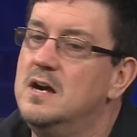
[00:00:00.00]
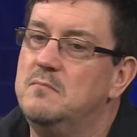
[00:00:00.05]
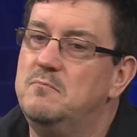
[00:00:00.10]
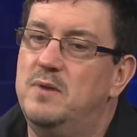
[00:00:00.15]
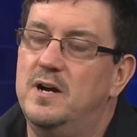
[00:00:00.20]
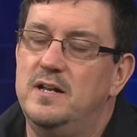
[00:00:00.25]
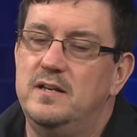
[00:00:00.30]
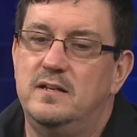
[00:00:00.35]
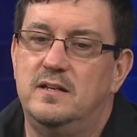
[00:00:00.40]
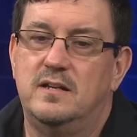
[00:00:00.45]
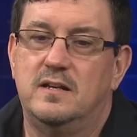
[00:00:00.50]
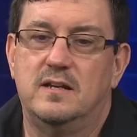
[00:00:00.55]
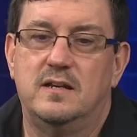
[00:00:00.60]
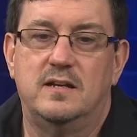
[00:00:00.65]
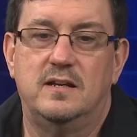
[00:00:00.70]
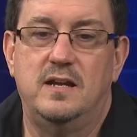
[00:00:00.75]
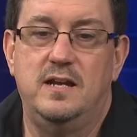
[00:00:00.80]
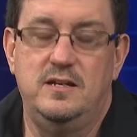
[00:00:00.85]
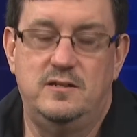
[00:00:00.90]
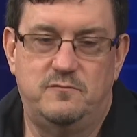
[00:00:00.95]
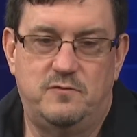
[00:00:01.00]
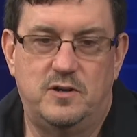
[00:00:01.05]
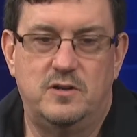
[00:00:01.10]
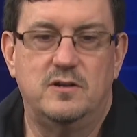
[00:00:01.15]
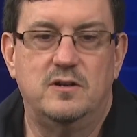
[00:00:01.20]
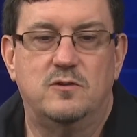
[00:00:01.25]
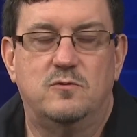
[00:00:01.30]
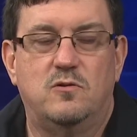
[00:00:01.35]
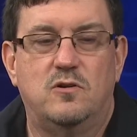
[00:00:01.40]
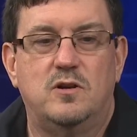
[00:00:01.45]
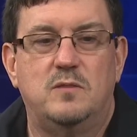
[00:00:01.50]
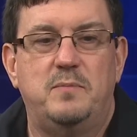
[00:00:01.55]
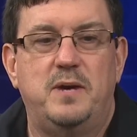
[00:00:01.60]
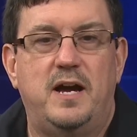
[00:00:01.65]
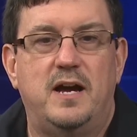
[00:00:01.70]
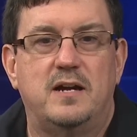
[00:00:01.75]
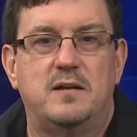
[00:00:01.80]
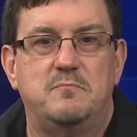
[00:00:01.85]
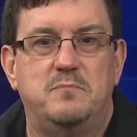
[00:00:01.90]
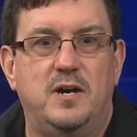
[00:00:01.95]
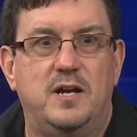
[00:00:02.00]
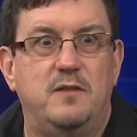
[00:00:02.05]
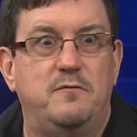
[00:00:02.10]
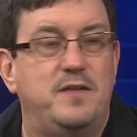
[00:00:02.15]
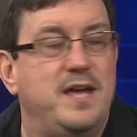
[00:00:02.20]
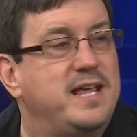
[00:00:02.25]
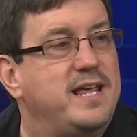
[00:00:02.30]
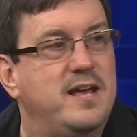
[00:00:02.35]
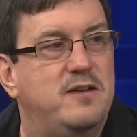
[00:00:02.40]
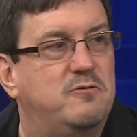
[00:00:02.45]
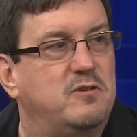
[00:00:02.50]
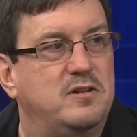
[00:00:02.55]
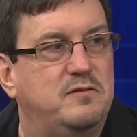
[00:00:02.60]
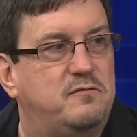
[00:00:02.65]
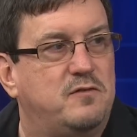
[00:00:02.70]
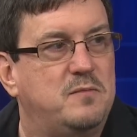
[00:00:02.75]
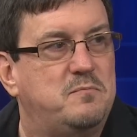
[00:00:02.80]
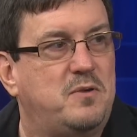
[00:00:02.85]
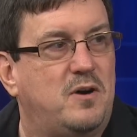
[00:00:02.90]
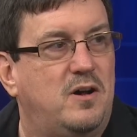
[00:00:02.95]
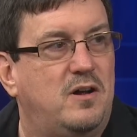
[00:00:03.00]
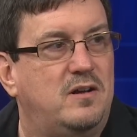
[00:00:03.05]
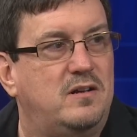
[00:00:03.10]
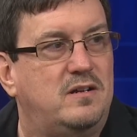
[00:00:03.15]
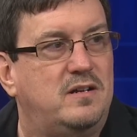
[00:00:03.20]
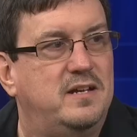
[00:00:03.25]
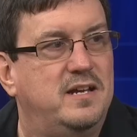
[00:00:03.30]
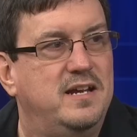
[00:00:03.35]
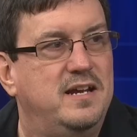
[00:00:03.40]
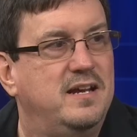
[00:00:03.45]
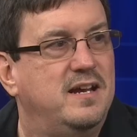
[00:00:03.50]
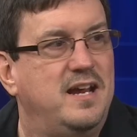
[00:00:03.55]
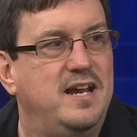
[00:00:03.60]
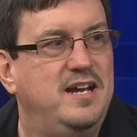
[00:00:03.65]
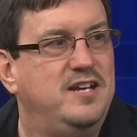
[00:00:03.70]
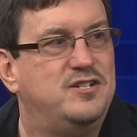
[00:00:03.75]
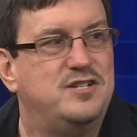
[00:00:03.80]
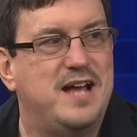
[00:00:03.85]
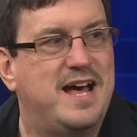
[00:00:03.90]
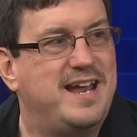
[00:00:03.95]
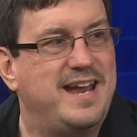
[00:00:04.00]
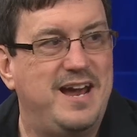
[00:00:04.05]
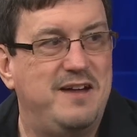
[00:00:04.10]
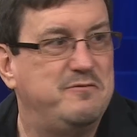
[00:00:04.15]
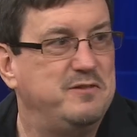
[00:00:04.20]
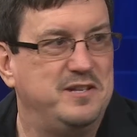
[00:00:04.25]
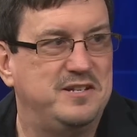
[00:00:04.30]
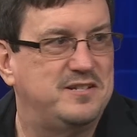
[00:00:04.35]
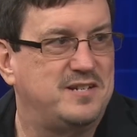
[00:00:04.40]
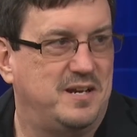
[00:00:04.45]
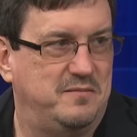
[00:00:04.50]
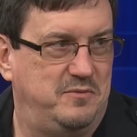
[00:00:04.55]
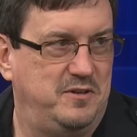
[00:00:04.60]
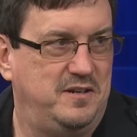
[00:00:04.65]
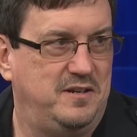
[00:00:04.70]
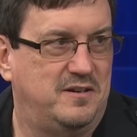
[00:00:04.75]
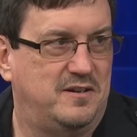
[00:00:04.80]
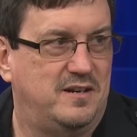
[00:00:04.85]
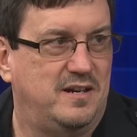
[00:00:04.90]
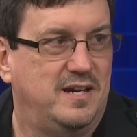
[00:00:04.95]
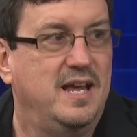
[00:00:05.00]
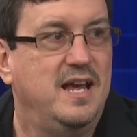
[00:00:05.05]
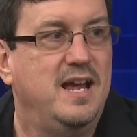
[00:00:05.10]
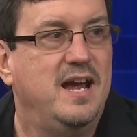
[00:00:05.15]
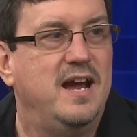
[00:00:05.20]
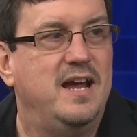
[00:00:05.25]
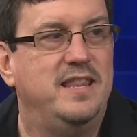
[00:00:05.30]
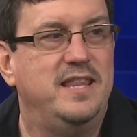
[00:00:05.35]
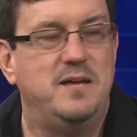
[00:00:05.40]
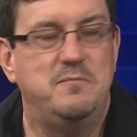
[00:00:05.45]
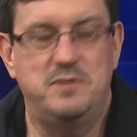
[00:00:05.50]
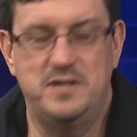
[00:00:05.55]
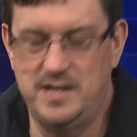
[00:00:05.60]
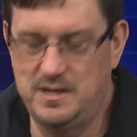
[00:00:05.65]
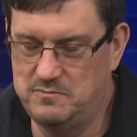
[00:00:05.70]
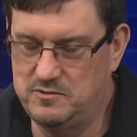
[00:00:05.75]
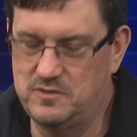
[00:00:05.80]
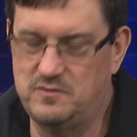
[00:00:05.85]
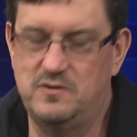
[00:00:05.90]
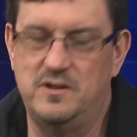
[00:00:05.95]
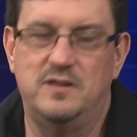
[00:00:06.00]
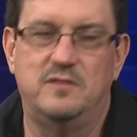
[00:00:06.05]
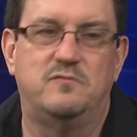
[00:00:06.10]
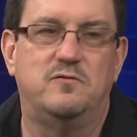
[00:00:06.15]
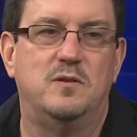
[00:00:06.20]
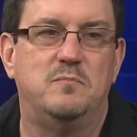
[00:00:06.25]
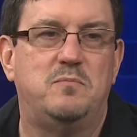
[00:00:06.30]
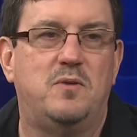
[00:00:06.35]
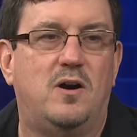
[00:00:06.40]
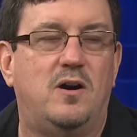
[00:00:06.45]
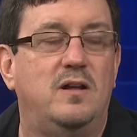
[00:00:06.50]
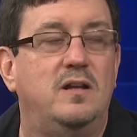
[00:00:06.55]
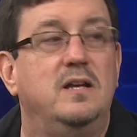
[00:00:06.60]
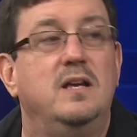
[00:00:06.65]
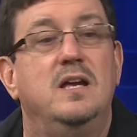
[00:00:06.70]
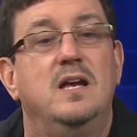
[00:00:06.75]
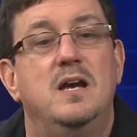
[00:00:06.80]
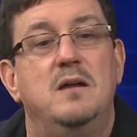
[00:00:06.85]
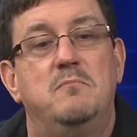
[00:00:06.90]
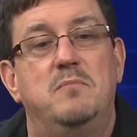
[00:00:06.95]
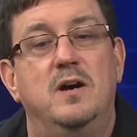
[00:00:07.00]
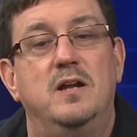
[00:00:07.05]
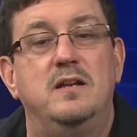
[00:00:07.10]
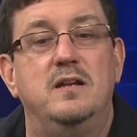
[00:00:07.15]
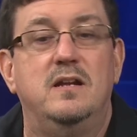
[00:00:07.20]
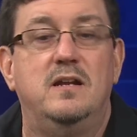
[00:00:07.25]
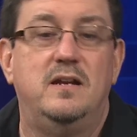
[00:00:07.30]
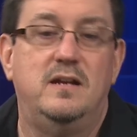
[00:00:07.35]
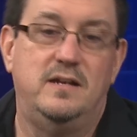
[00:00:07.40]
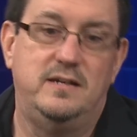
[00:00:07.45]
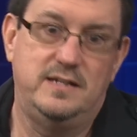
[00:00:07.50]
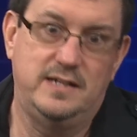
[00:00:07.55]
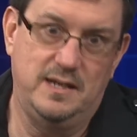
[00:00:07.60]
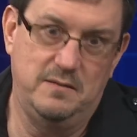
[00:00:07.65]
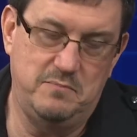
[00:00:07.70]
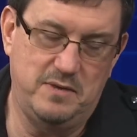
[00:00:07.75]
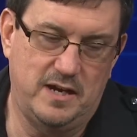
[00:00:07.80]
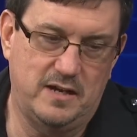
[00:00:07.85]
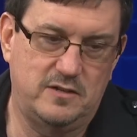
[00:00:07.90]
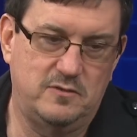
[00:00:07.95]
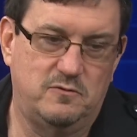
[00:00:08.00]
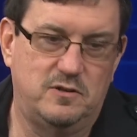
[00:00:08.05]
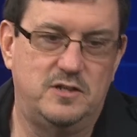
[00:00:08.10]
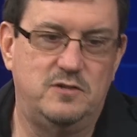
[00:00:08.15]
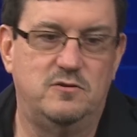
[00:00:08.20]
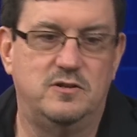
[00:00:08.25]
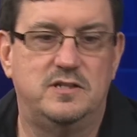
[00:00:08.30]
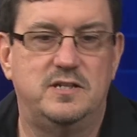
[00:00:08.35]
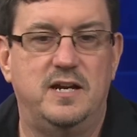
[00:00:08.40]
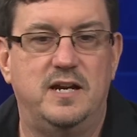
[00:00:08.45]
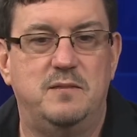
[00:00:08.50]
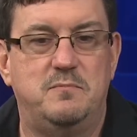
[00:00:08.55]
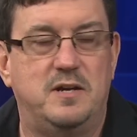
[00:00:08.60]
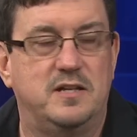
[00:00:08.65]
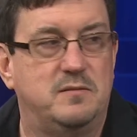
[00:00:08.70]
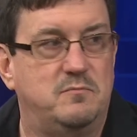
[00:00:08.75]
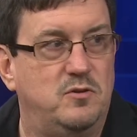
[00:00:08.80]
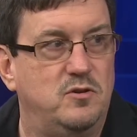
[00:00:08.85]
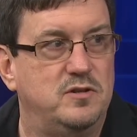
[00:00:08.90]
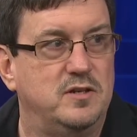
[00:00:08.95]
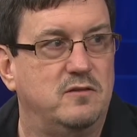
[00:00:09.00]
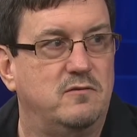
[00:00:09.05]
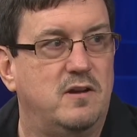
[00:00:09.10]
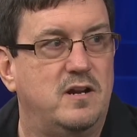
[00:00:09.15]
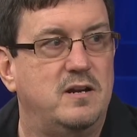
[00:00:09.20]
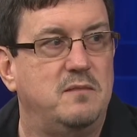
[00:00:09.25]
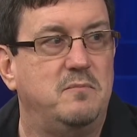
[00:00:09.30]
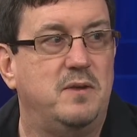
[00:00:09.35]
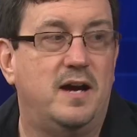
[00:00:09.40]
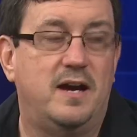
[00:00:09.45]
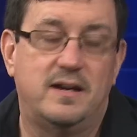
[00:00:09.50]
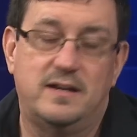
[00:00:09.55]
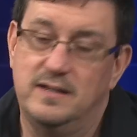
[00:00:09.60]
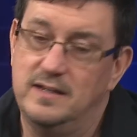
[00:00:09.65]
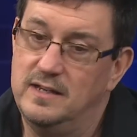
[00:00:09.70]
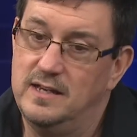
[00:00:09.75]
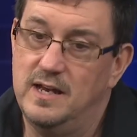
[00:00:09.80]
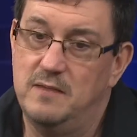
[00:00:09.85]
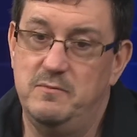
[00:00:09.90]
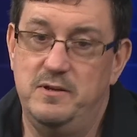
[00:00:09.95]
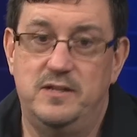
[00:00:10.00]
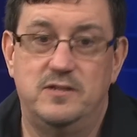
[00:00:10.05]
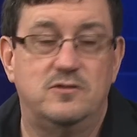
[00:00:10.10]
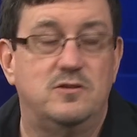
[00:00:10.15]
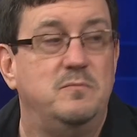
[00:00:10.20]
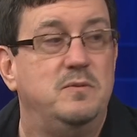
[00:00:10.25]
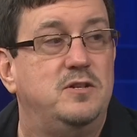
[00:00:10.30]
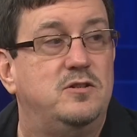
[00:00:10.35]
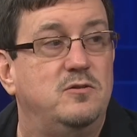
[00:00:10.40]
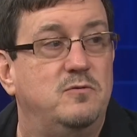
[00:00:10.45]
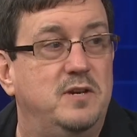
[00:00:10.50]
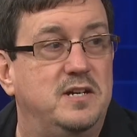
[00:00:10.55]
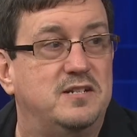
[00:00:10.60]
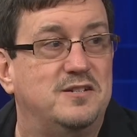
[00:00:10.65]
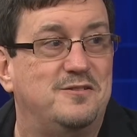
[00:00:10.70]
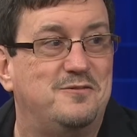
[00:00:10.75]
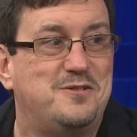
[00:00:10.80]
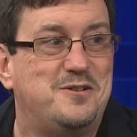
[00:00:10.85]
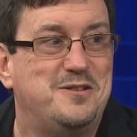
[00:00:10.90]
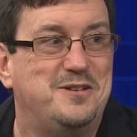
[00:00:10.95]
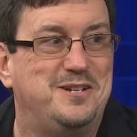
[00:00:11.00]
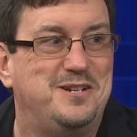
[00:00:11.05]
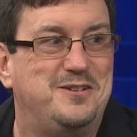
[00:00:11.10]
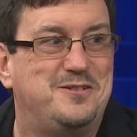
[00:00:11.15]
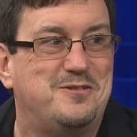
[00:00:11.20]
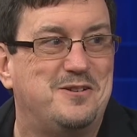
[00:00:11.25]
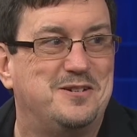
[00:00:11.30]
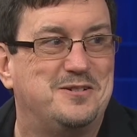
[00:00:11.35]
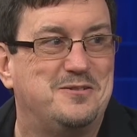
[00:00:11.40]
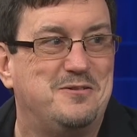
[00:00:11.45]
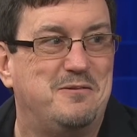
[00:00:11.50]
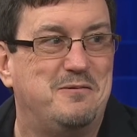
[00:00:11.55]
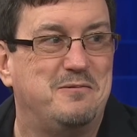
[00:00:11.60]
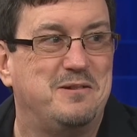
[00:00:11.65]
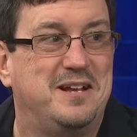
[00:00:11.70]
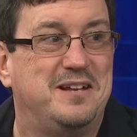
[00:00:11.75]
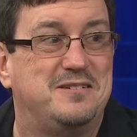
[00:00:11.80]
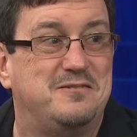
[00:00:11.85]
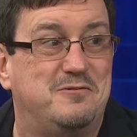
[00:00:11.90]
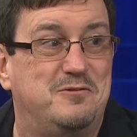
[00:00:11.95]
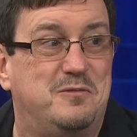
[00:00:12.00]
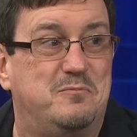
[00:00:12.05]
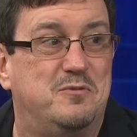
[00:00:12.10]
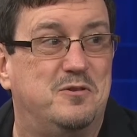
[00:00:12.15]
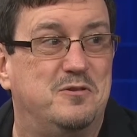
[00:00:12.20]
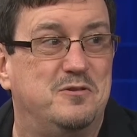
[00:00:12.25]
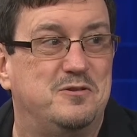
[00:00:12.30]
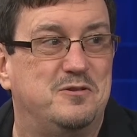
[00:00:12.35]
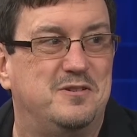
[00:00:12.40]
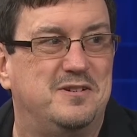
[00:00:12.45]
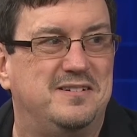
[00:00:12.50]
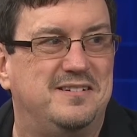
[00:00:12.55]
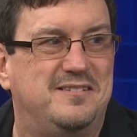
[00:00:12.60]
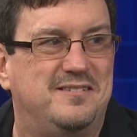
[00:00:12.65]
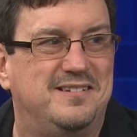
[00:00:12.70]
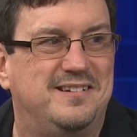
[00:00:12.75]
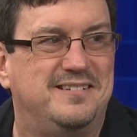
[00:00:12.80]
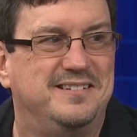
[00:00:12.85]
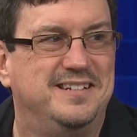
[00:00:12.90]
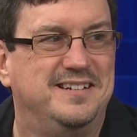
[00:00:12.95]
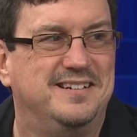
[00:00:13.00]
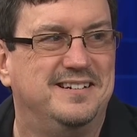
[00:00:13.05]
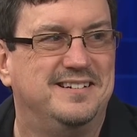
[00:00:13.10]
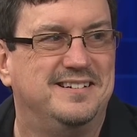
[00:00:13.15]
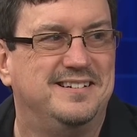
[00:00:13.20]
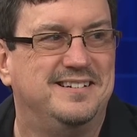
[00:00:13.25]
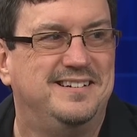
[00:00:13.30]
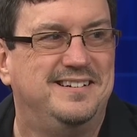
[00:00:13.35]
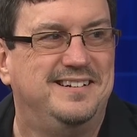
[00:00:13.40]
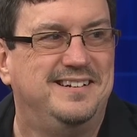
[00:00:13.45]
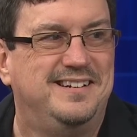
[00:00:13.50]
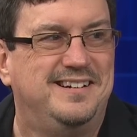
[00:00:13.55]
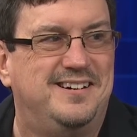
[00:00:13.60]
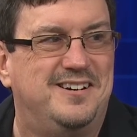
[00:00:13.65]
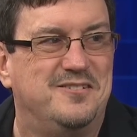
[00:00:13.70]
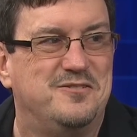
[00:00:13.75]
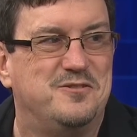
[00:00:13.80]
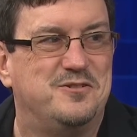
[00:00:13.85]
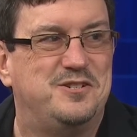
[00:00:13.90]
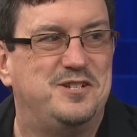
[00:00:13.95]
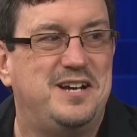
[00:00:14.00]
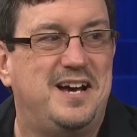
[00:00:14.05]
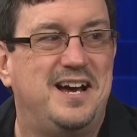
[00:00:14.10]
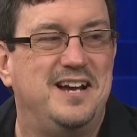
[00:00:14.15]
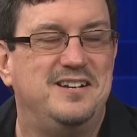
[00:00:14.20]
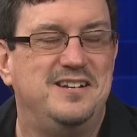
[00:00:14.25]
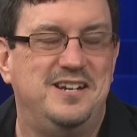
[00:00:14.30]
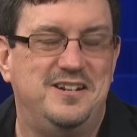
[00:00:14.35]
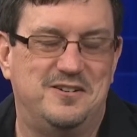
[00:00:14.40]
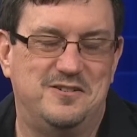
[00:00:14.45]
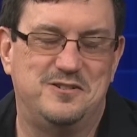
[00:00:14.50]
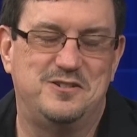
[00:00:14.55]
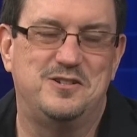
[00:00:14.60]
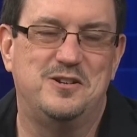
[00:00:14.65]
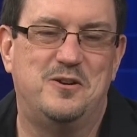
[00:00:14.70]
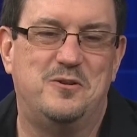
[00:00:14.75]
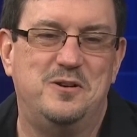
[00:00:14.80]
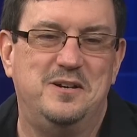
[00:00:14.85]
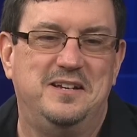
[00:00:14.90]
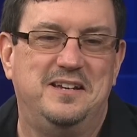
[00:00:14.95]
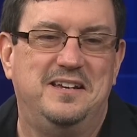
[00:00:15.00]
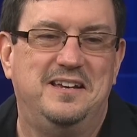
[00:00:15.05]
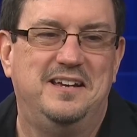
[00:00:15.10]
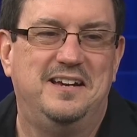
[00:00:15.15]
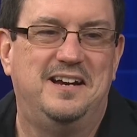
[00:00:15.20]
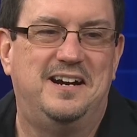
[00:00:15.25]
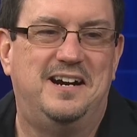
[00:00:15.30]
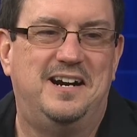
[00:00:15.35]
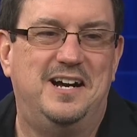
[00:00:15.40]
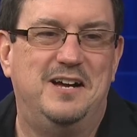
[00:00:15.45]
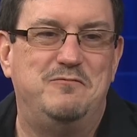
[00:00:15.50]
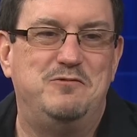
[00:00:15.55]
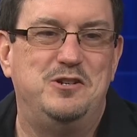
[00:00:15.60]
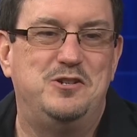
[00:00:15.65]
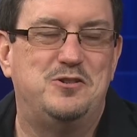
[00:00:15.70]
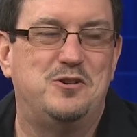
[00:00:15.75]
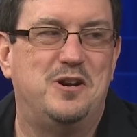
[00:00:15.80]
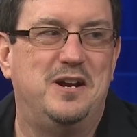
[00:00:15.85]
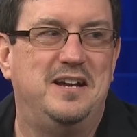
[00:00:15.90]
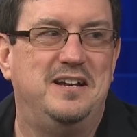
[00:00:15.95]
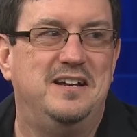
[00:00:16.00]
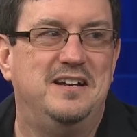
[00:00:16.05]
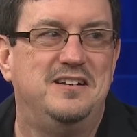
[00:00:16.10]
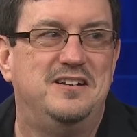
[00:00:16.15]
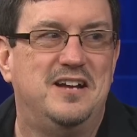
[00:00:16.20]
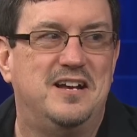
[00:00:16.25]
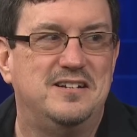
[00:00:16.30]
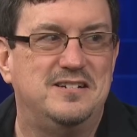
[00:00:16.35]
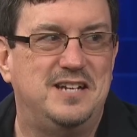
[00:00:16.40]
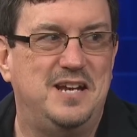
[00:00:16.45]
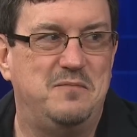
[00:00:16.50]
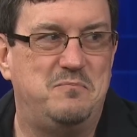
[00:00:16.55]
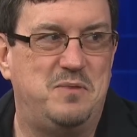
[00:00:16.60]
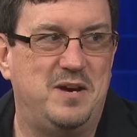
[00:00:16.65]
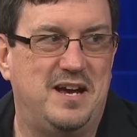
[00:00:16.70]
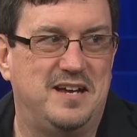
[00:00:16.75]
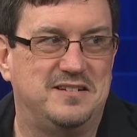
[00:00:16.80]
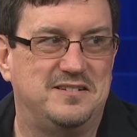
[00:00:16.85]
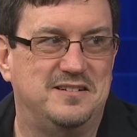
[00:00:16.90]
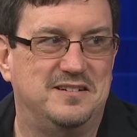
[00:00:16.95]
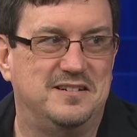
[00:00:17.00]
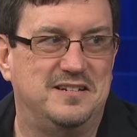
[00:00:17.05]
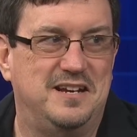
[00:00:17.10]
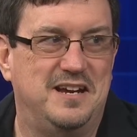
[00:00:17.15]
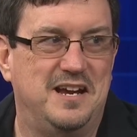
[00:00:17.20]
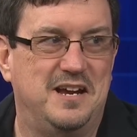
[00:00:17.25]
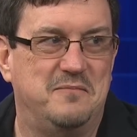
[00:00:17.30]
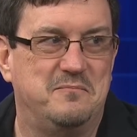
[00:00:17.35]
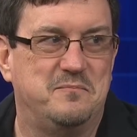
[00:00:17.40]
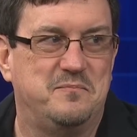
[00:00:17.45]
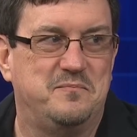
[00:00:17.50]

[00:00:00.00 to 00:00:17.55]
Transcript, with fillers: But he's a very good quarterback. But if they can't run the football, he's not having this type of year. And they've been able to run the football. But to get back to what you were saying about the bruising running back, I mean, there's going to be two weeks in a row that Detroit's going up against a real bruiser on the uh, other side here. So uh, if Detroit does get past this game,